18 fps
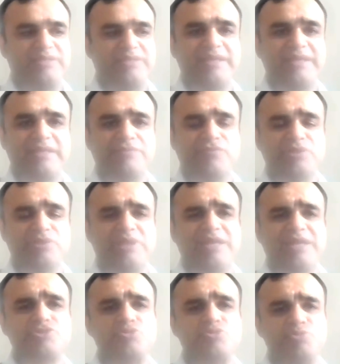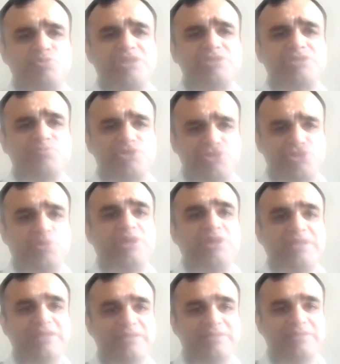data for the last 2 years was
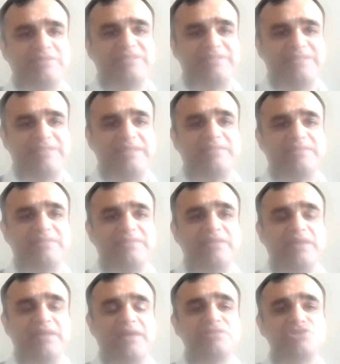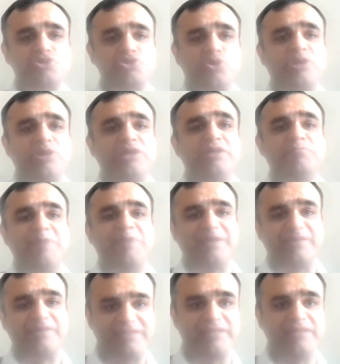showing that the unsold
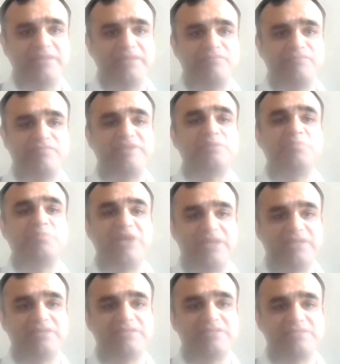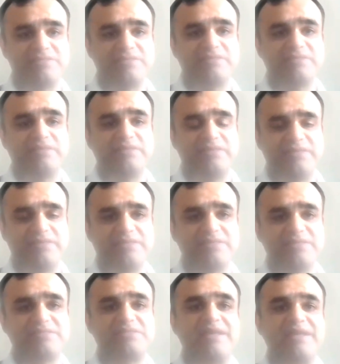inventory with builders
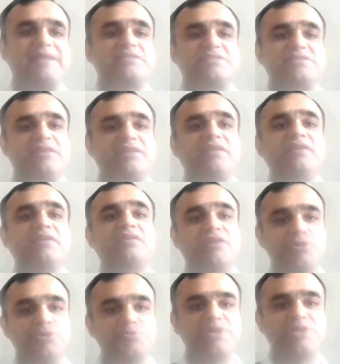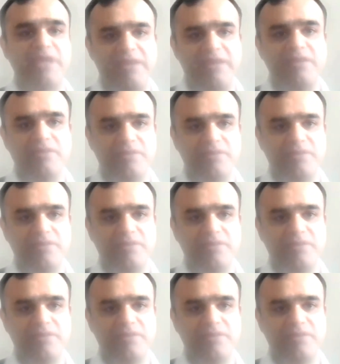is drastically reducing,